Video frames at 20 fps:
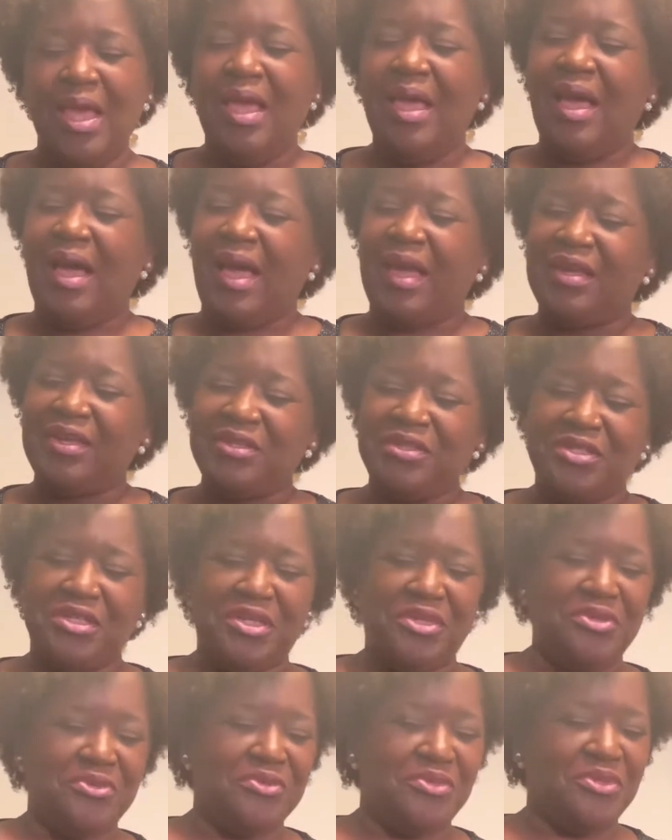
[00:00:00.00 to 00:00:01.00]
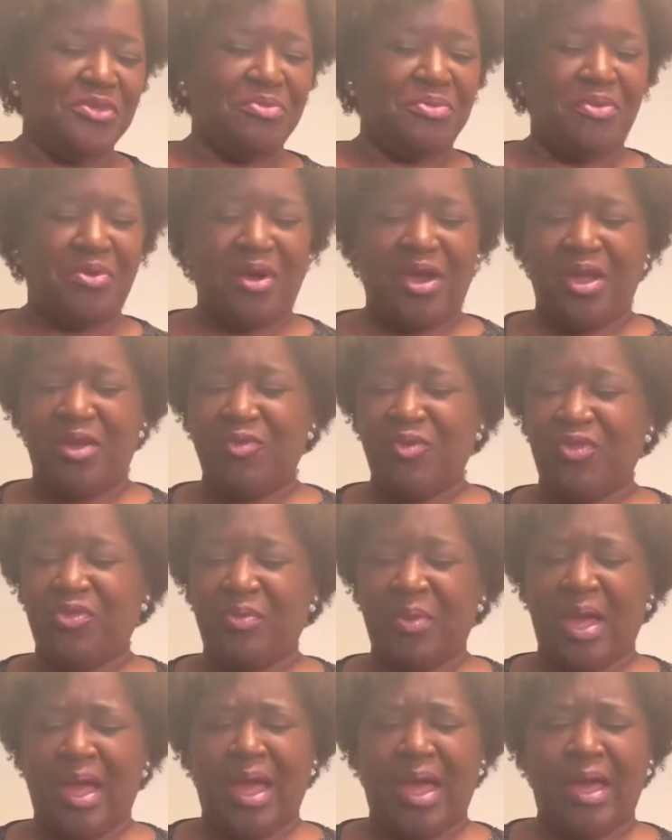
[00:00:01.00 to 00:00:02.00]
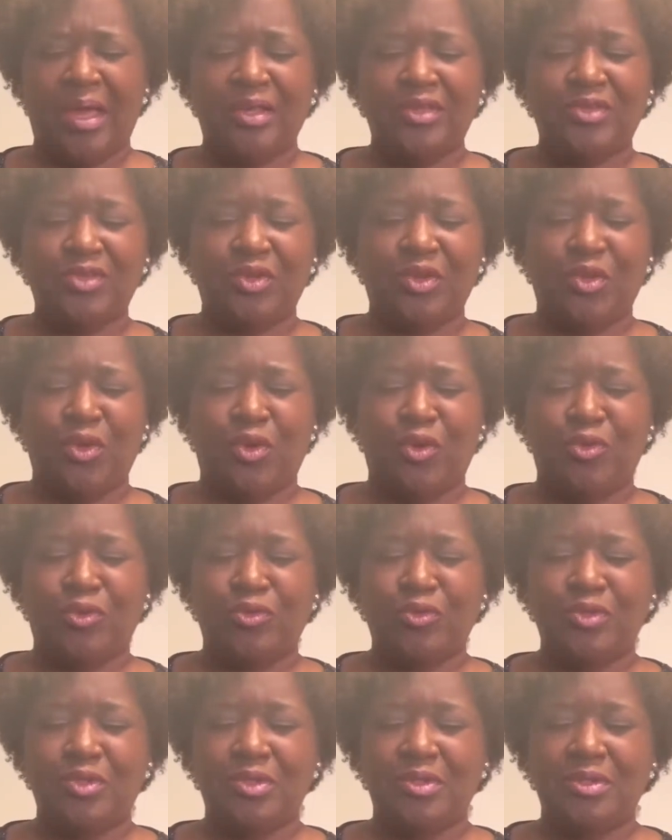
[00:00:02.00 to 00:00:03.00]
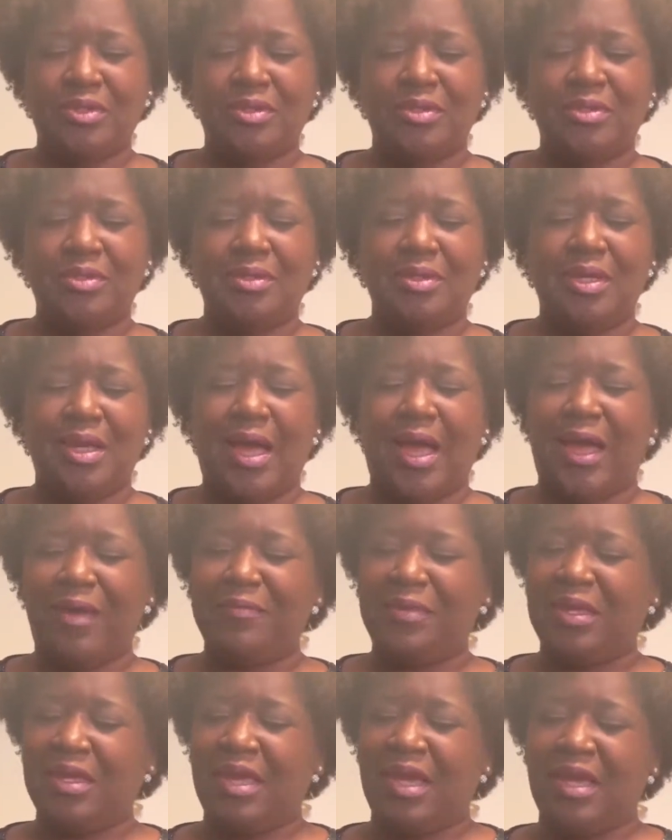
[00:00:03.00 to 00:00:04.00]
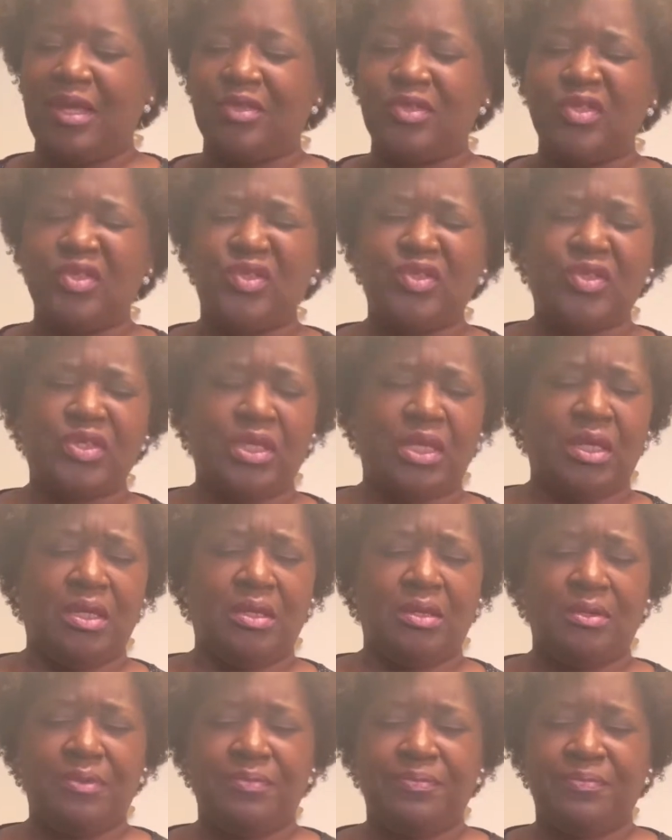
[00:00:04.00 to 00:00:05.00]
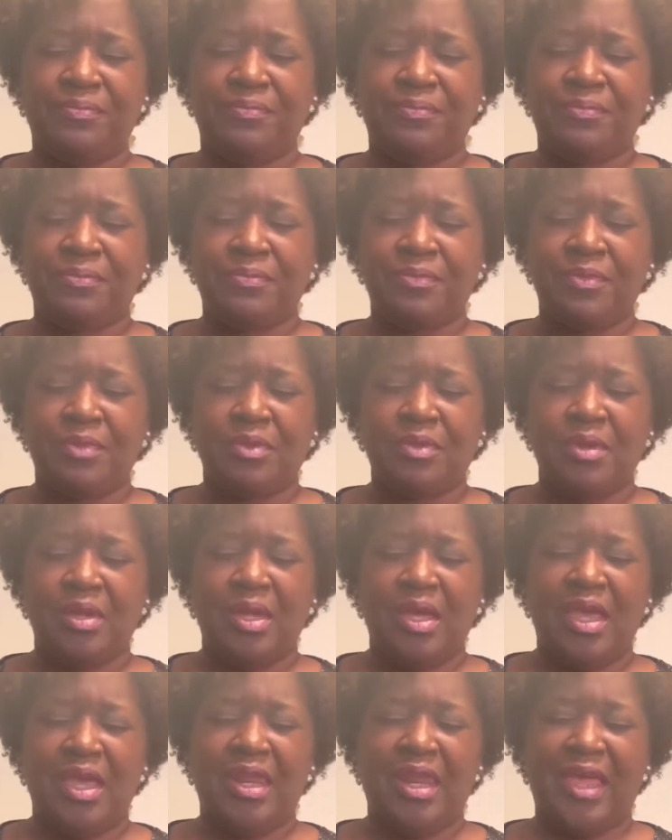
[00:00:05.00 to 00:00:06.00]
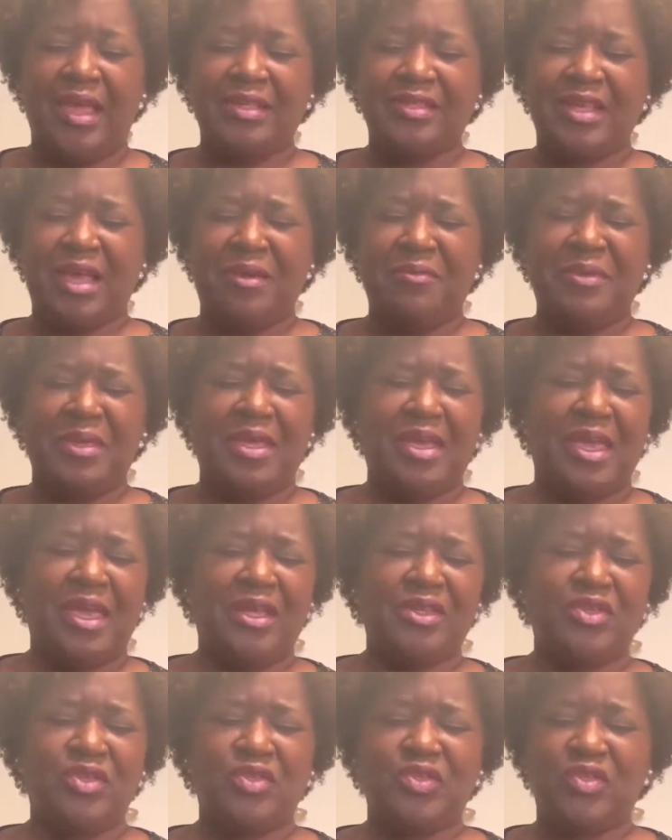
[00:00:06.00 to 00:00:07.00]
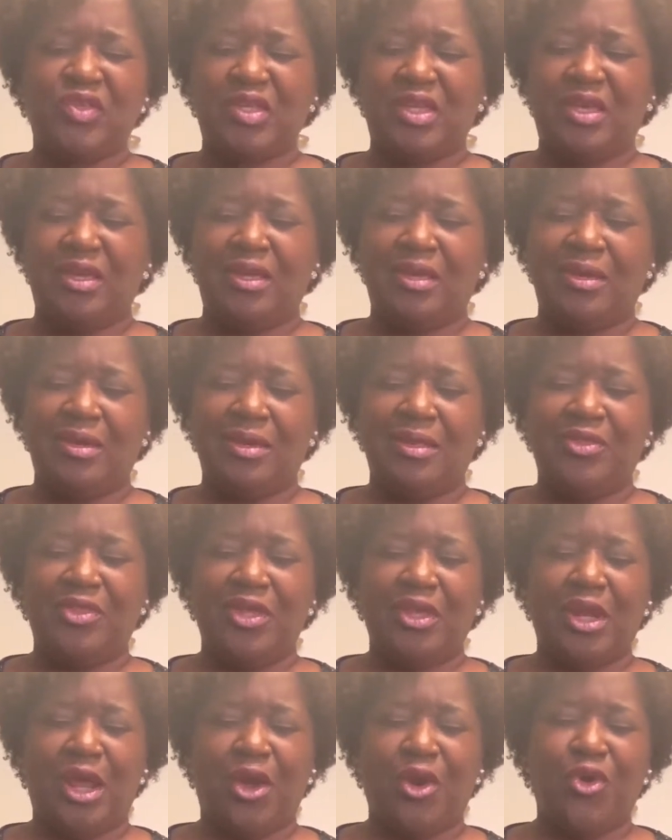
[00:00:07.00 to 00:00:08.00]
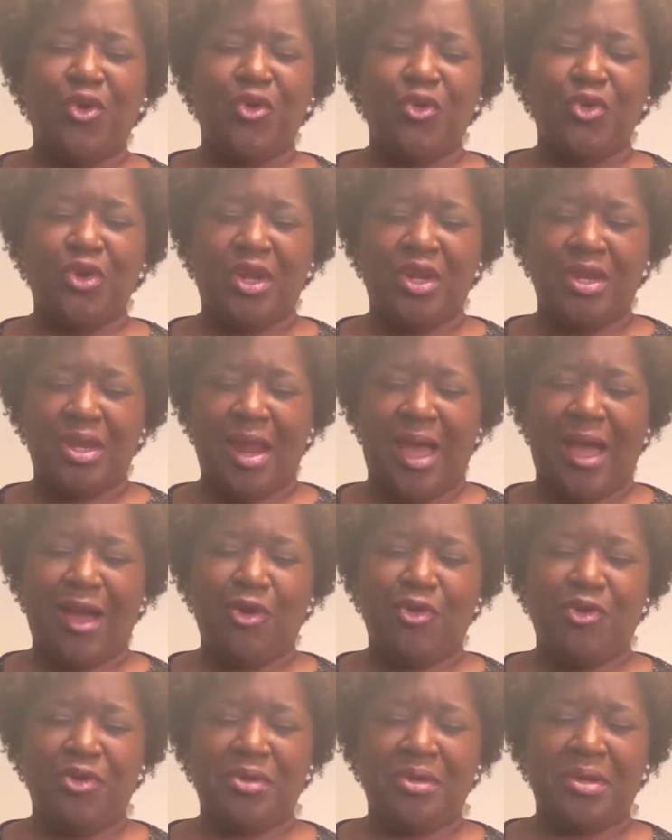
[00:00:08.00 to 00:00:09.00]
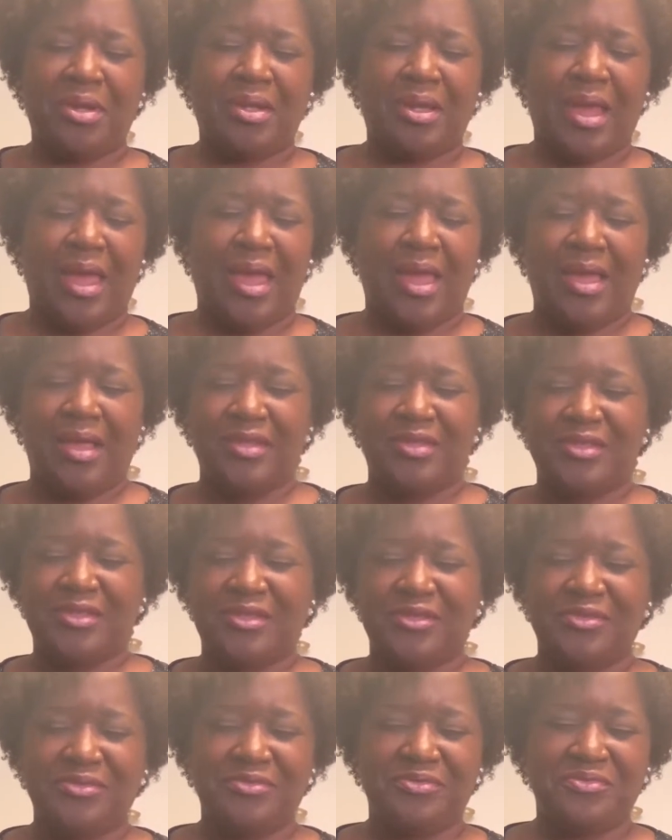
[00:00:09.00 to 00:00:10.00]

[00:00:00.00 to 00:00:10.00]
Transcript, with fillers: I continued to pray with my eyes closed. I began to sing. And as I began to sing, then I heard a knock on the glass.